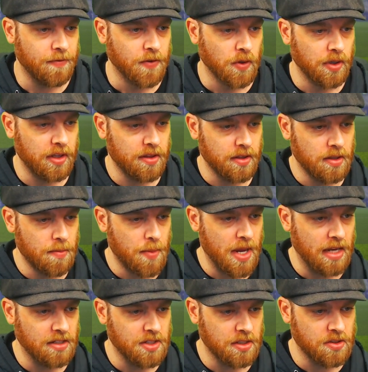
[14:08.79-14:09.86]
Foyth on the
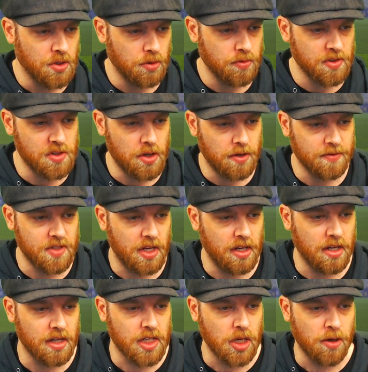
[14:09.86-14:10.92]
bench, and 2 reserves
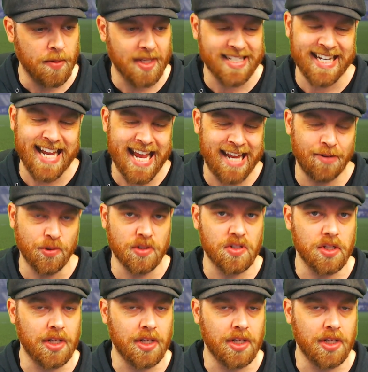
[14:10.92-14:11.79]
in Gomez and Edwards.